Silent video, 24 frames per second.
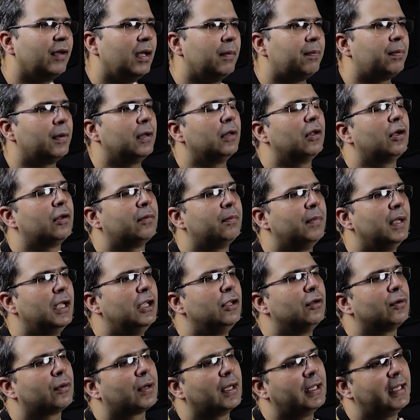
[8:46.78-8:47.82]
April or May,
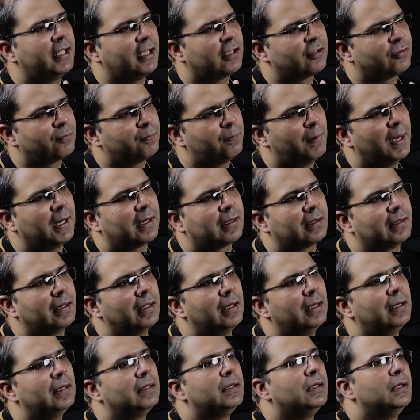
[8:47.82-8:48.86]
you can expect
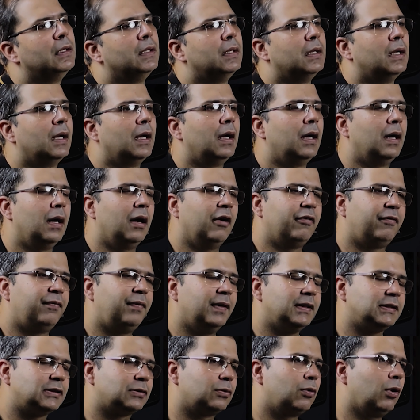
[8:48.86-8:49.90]
the
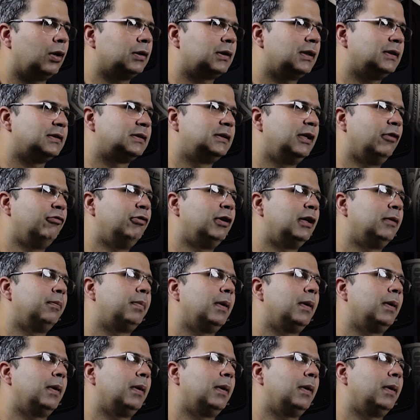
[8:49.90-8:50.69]
first quarter's dividend